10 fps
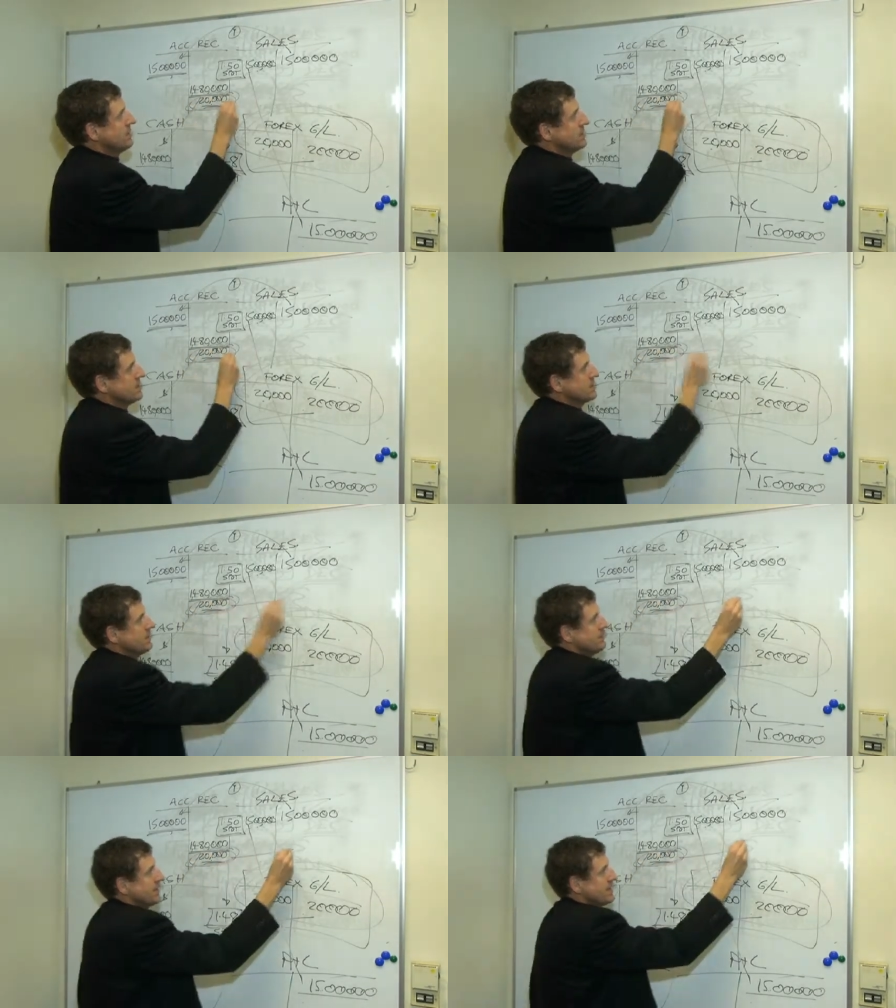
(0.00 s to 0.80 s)
this is
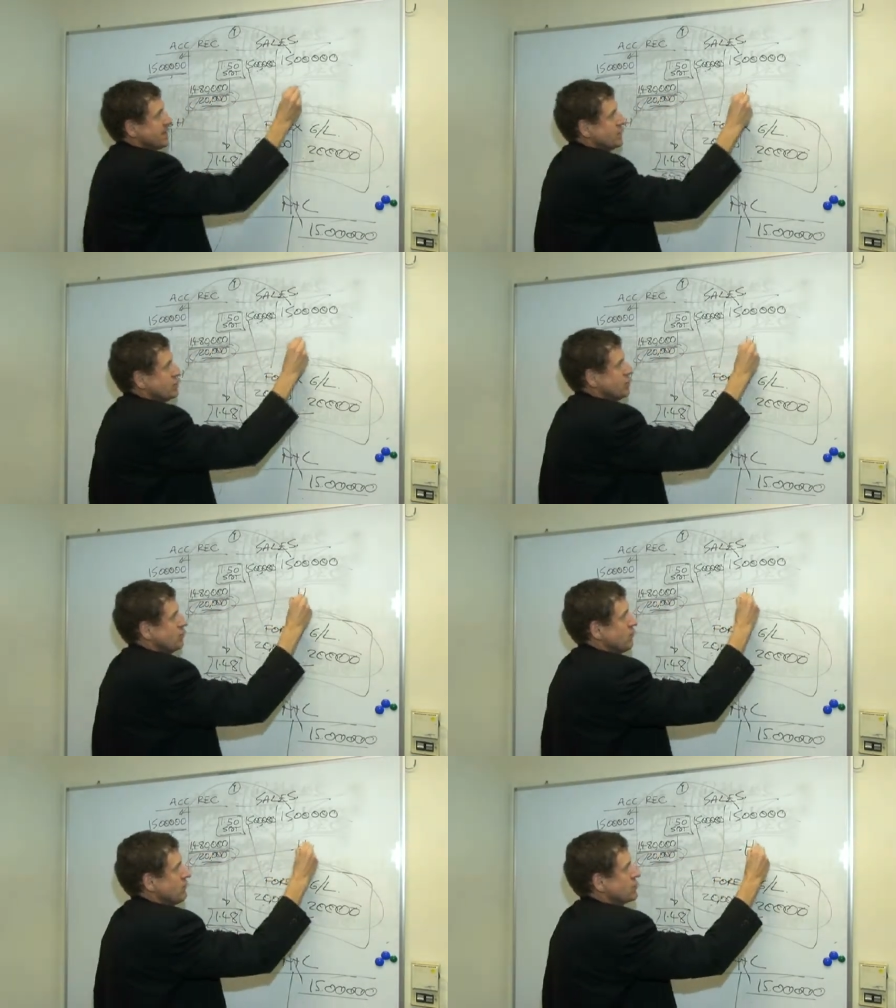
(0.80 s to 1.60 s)
the big
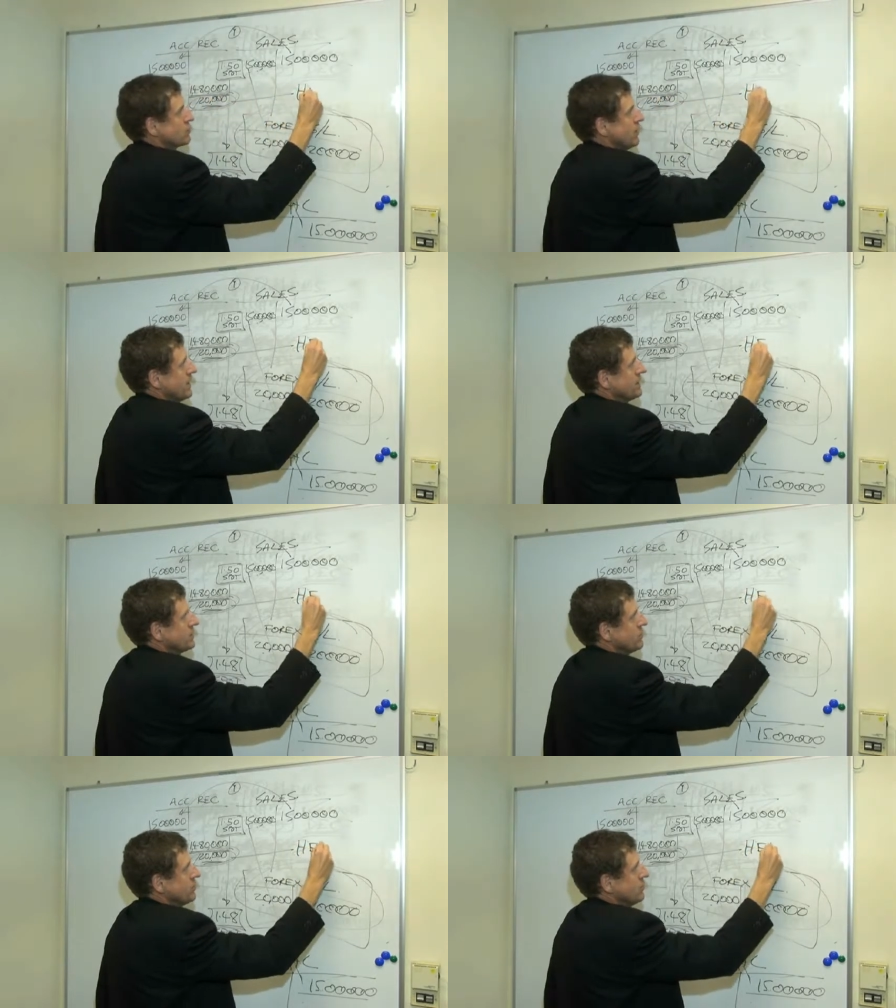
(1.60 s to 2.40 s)
issue when we're
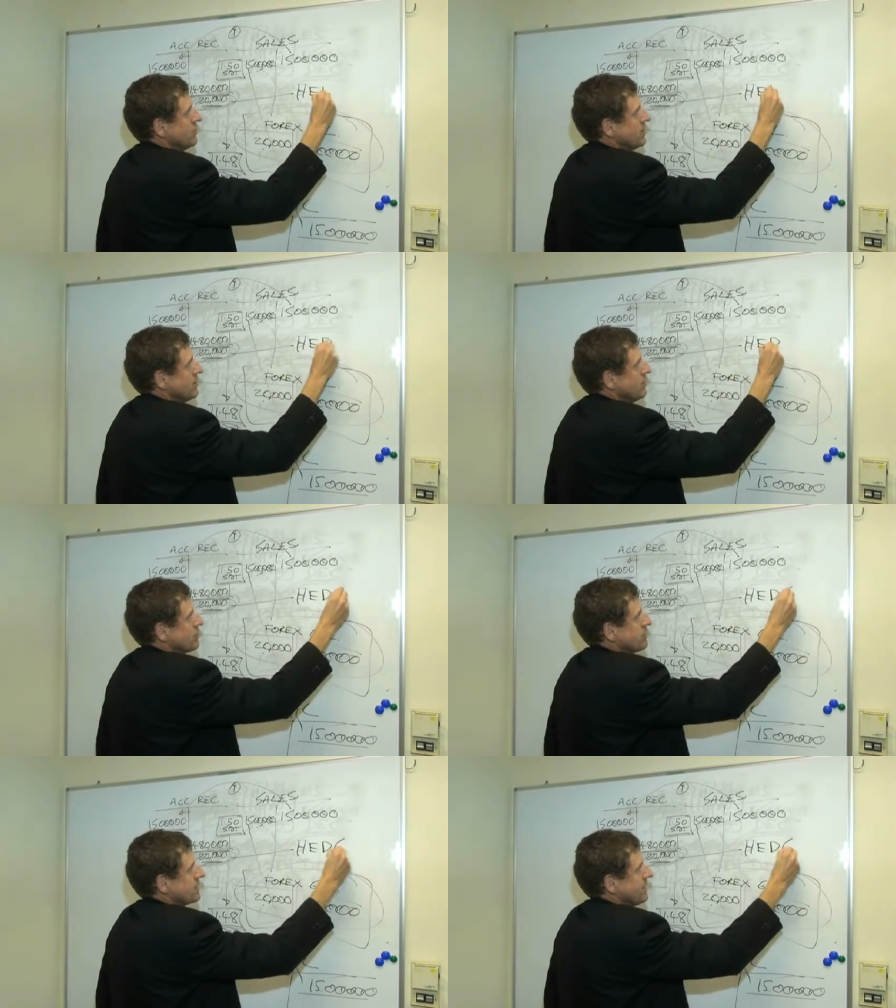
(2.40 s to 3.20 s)
trying to
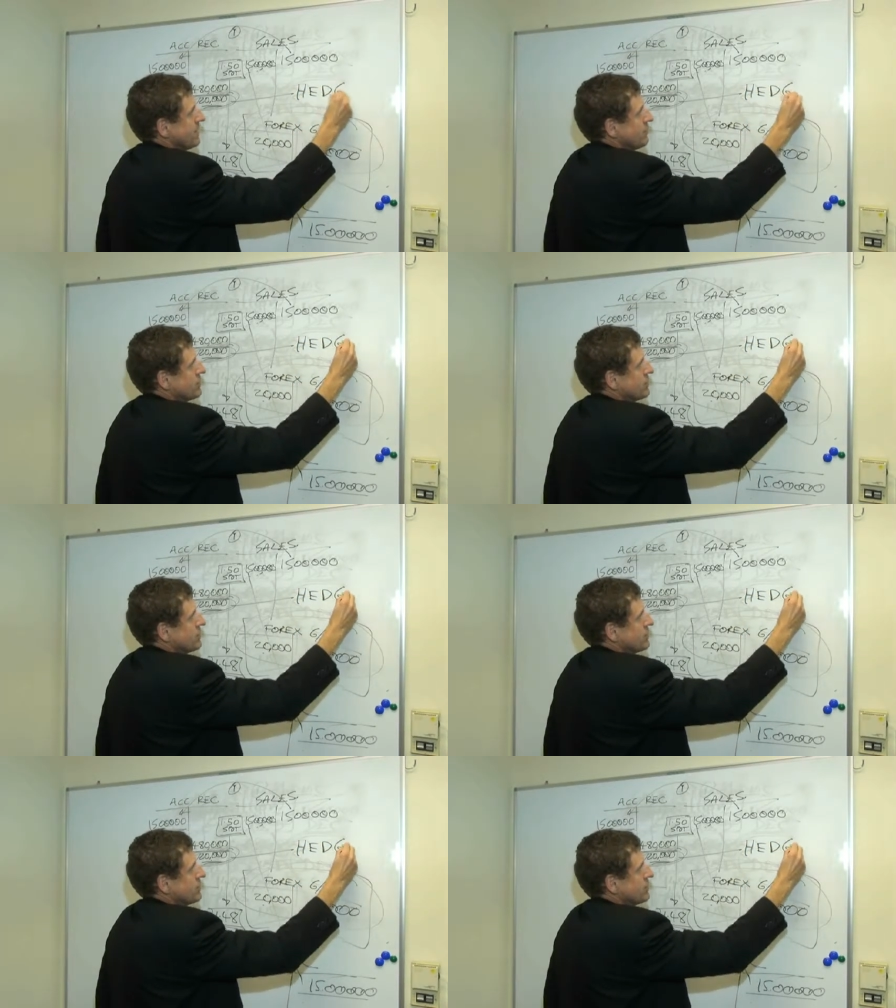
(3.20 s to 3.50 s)
protect.